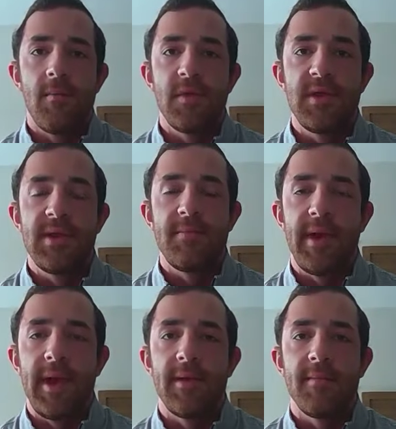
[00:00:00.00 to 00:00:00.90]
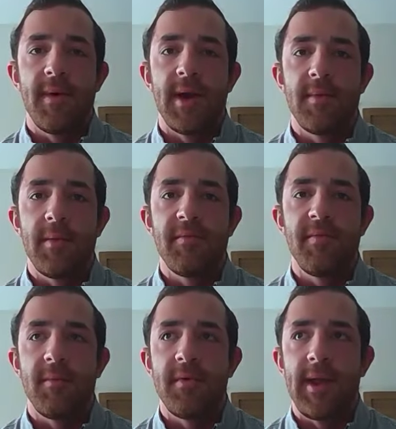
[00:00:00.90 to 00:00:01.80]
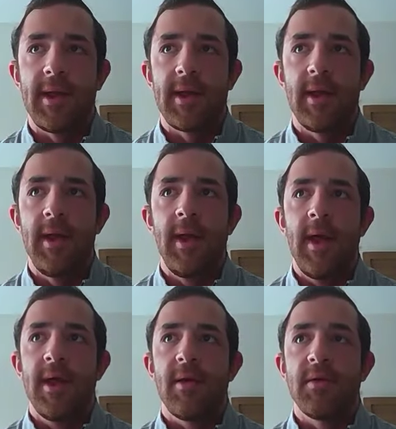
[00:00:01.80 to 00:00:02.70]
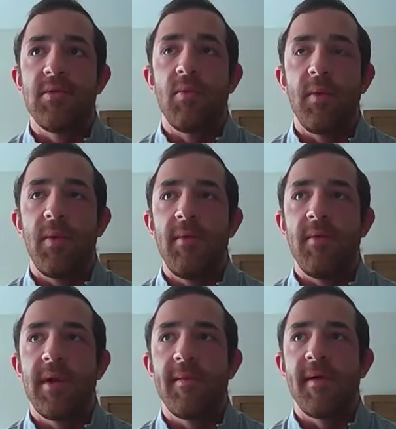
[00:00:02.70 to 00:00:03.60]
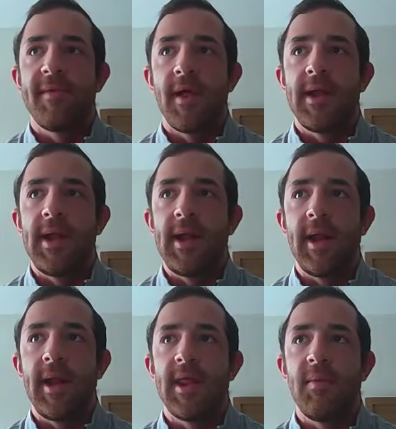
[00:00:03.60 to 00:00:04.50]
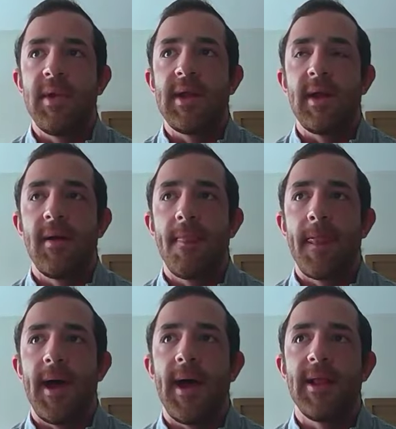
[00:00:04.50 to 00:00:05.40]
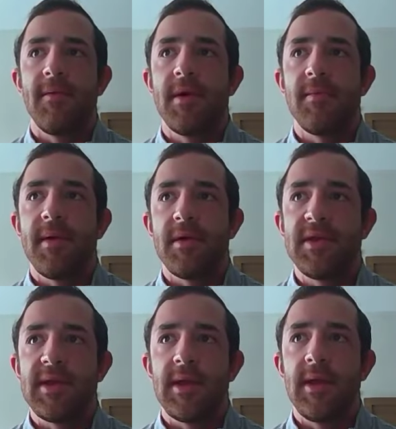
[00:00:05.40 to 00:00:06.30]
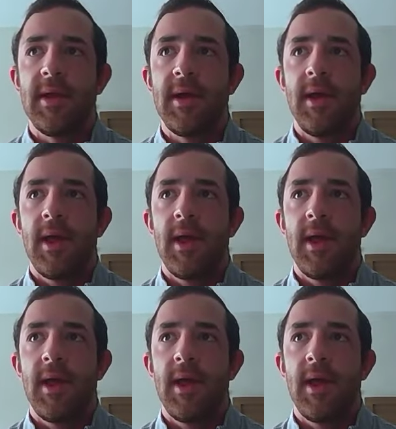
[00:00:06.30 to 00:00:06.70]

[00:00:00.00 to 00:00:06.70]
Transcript: reciprocated by the permanent fiber data. That was one way we went about validating it. And then we did a high level comparison